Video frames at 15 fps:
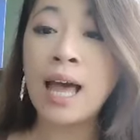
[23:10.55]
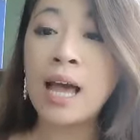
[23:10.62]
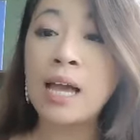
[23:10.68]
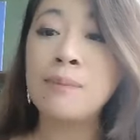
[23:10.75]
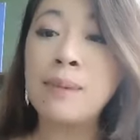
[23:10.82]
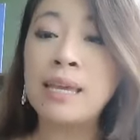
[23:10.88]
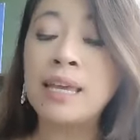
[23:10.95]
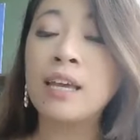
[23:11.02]

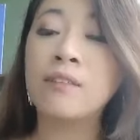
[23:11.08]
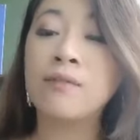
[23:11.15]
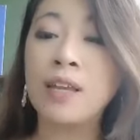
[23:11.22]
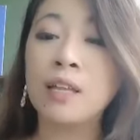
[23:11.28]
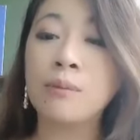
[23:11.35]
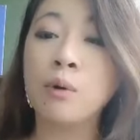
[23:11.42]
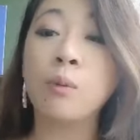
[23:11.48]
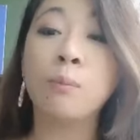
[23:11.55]
I make it
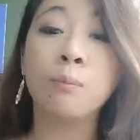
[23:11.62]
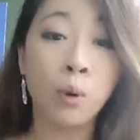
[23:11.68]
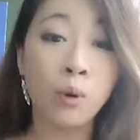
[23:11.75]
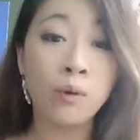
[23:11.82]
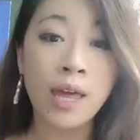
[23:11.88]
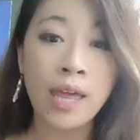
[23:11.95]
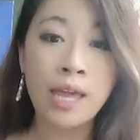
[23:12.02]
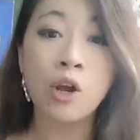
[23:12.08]
available
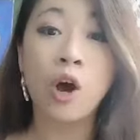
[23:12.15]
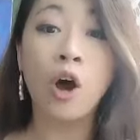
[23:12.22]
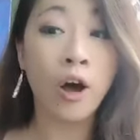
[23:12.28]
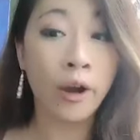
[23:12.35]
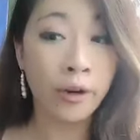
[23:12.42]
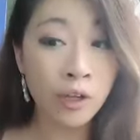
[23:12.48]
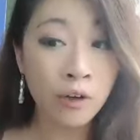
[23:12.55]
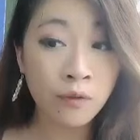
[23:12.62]
both in
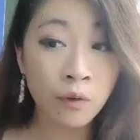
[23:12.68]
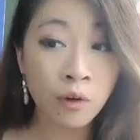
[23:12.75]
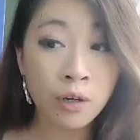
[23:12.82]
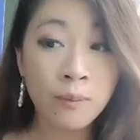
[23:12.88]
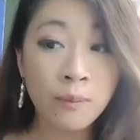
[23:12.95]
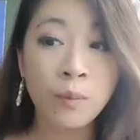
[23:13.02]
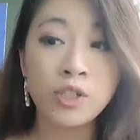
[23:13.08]
audio form,